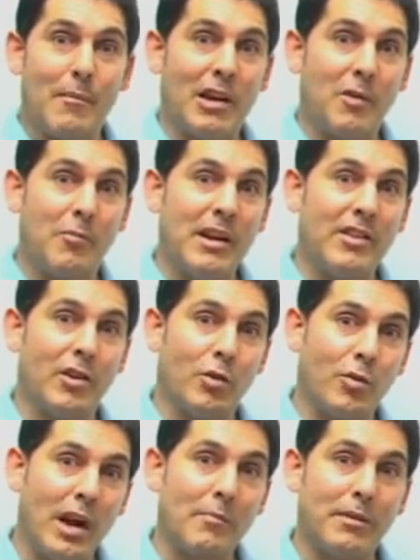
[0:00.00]
But to be in the
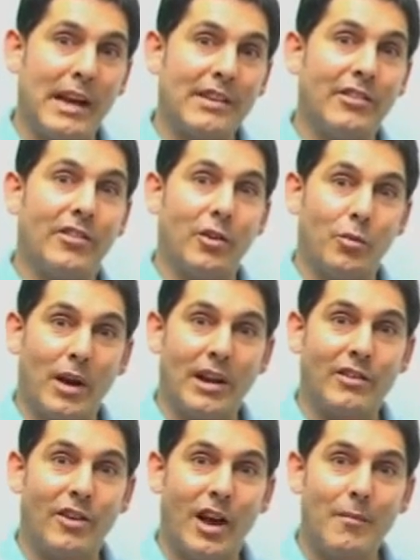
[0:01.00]
right place at the
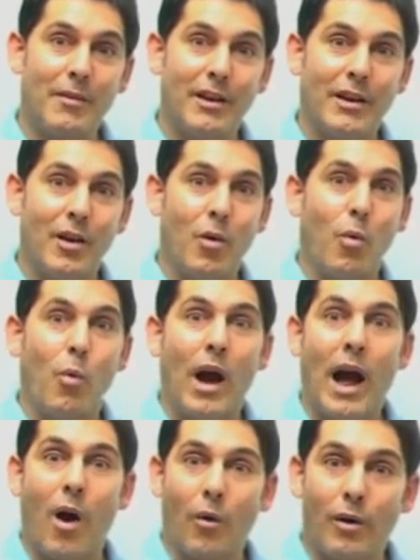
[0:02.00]
right time,
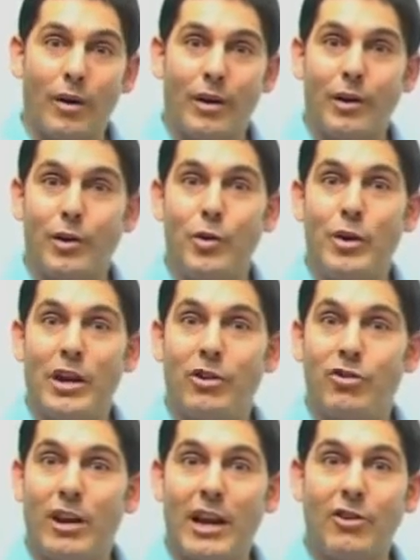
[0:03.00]
wow, you
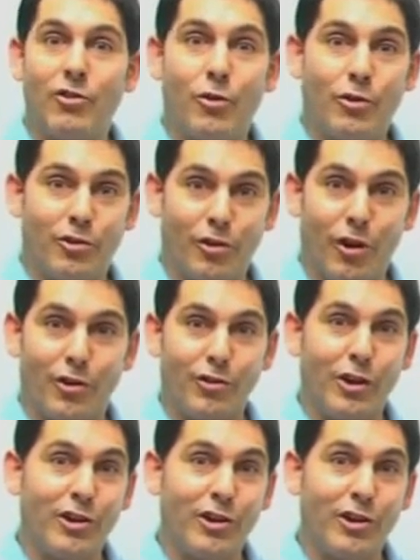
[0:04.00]
can change your stars.